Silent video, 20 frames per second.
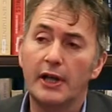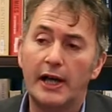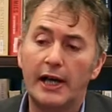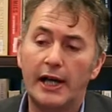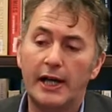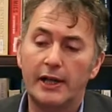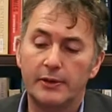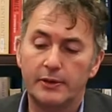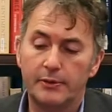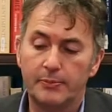
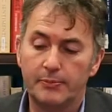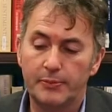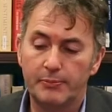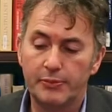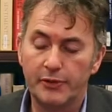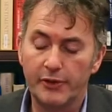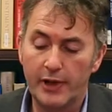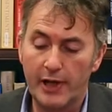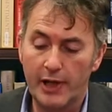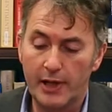and
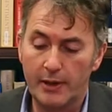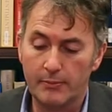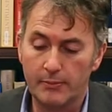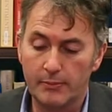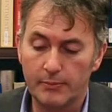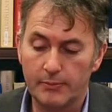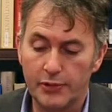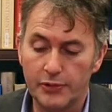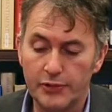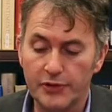
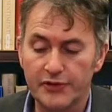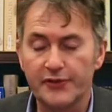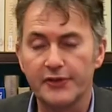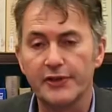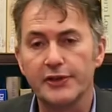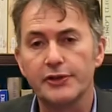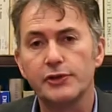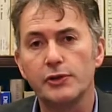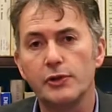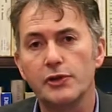produces
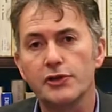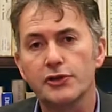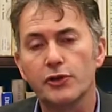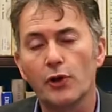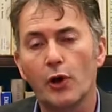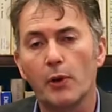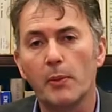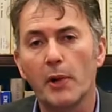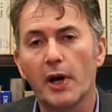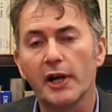this huge
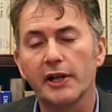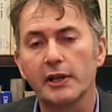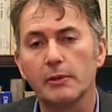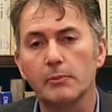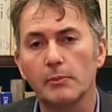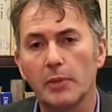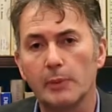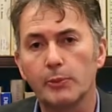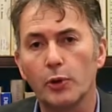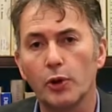stock
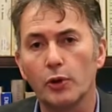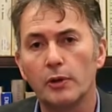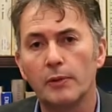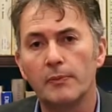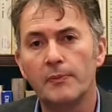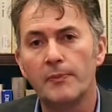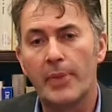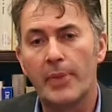market bubble.